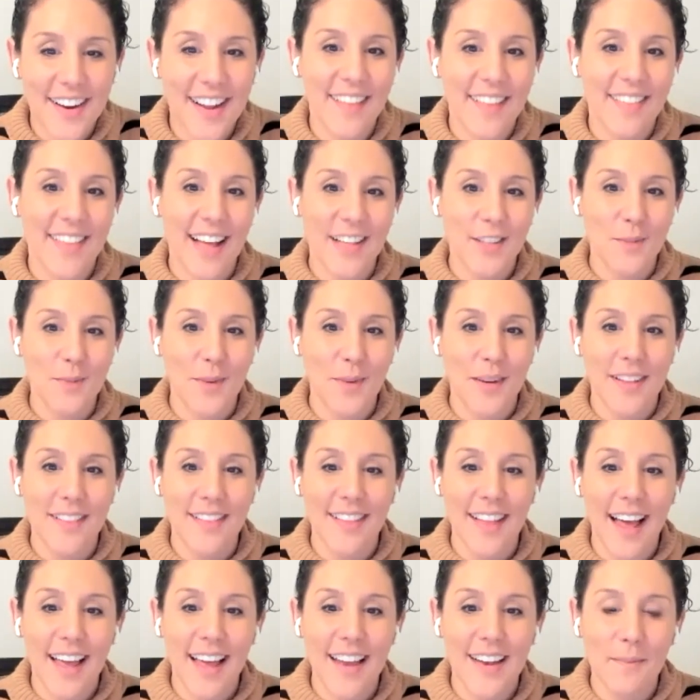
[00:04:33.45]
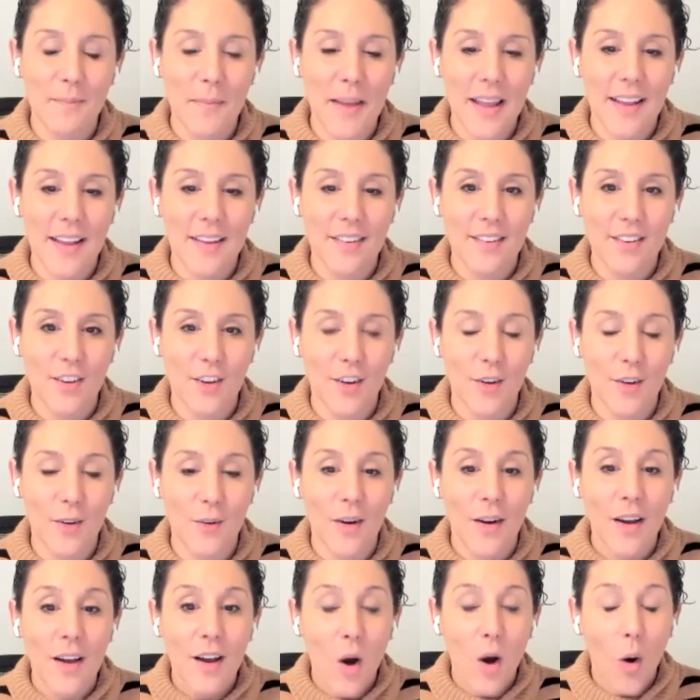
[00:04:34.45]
And that's what led me to